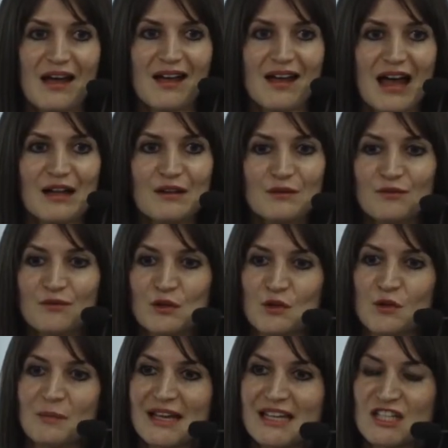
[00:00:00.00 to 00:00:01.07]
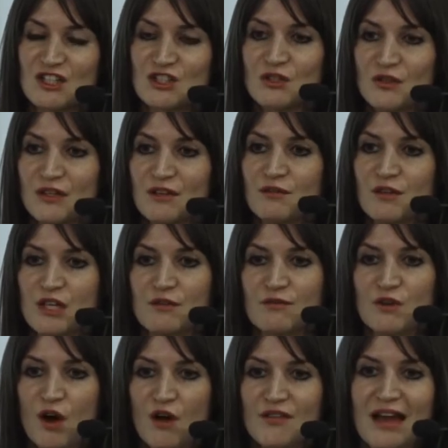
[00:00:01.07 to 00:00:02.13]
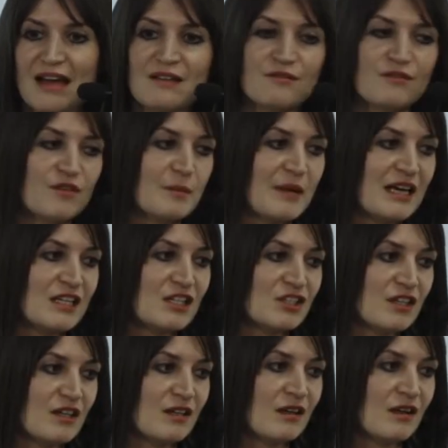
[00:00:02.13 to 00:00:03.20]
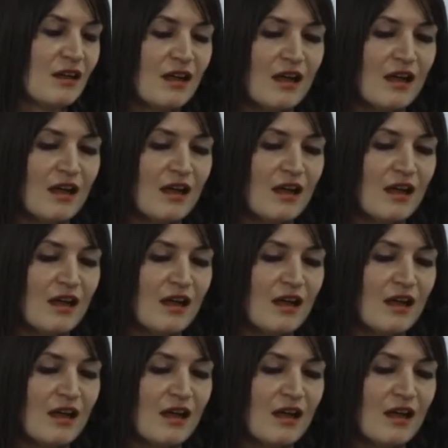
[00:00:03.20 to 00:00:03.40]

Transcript: helpful, or making sure you've got that information,